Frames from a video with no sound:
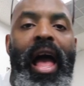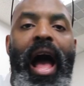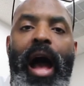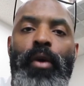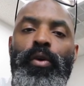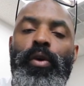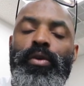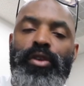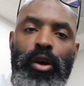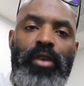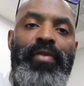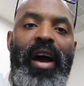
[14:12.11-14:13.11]
I will
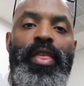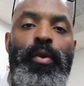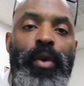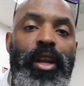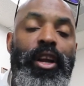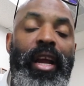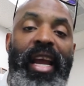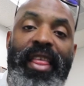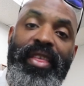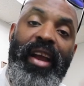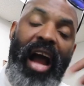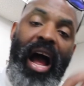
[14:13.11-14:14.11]
notify the winner in
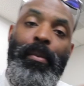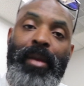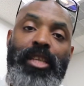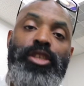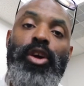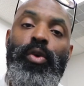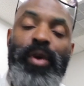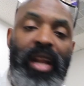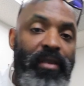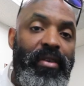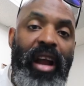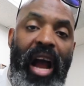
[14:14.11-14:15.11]
the comments. So
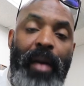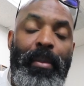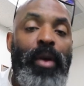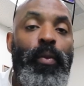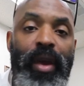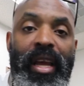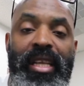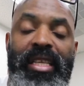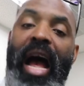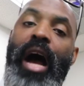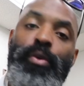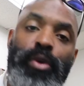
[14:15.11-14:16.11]
whatever comment wins,
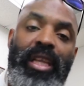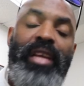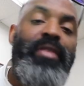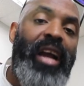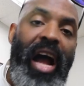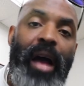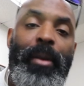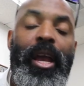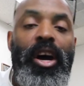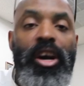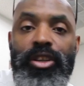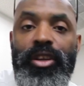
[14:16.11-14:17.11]
I will leave a
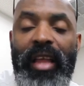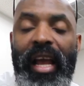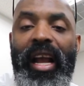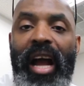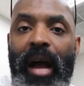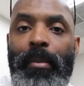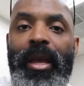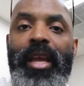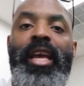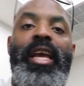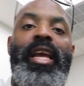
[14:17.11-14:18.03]
comment under that comment